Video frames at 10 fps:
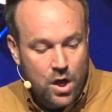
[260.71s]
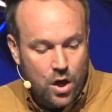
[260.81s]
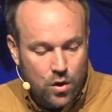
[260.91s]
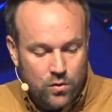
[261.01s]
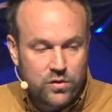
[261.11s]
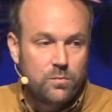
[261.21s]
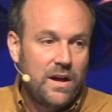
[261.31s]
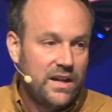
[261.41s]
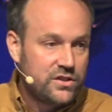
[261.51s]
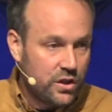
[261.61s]
owned
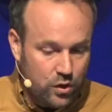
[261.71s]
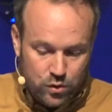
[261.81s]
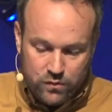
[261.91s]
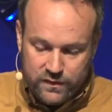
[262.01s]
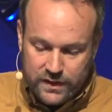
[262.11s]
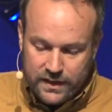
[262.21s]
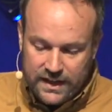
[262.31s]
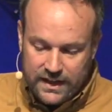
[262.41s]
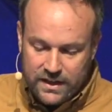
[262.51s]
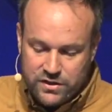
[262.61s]
by Jehovah
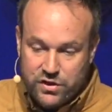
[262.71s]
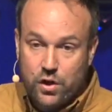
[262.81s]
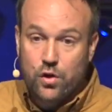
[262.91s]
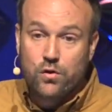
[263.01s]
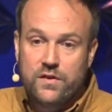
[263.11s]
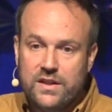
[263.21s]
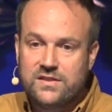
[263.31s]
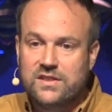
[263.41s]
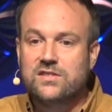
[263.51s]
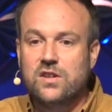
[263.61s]
and Jehovah is
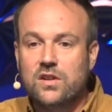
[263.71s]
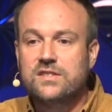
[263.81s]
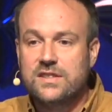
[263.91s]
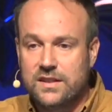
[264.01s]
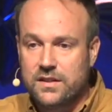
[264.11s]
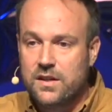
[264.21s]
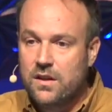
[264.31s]
exalted